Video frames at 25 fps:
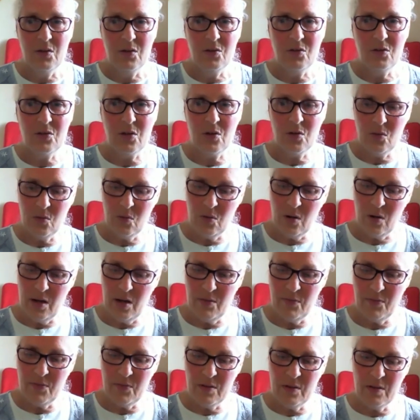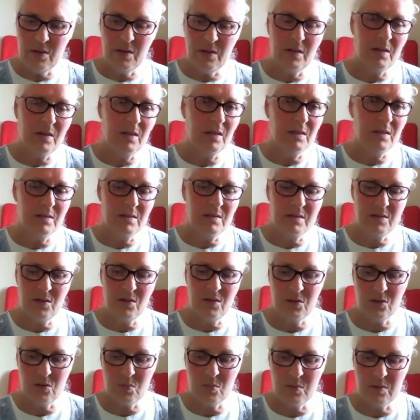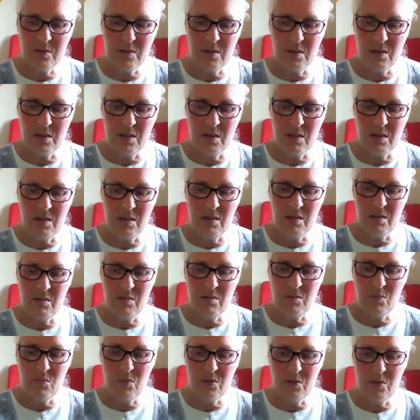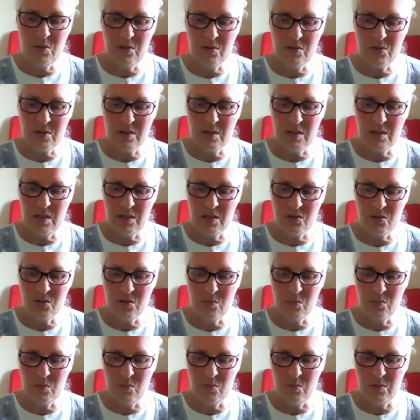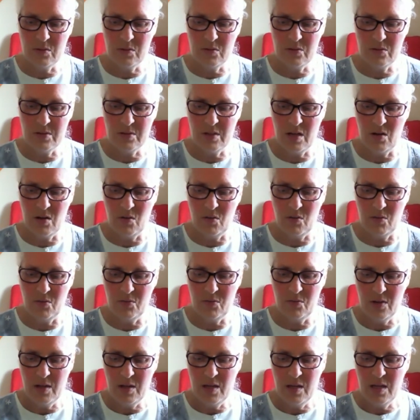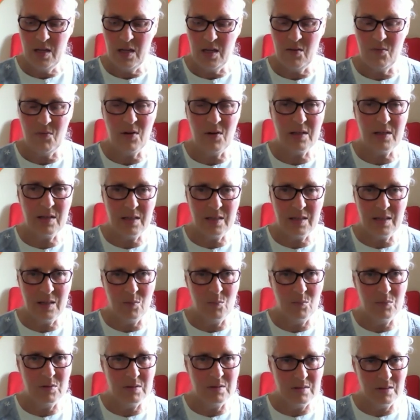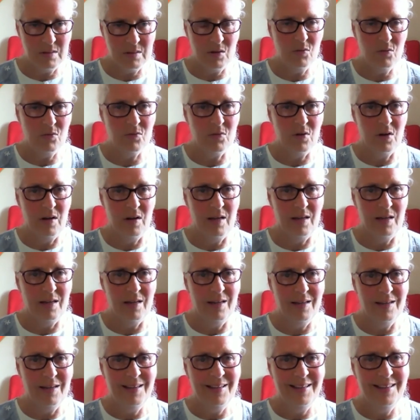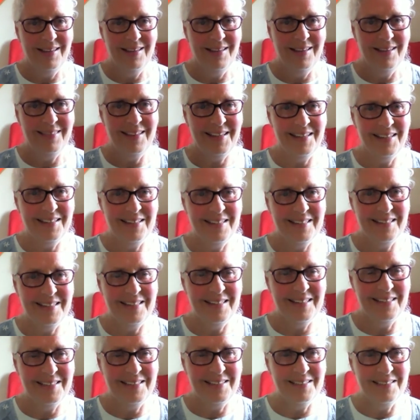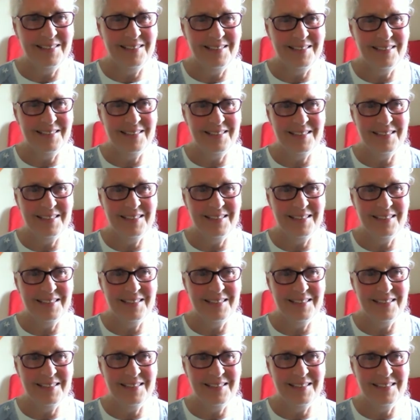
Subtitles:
So I feel that it starts with this connection with oneself. If I can get myself right, then and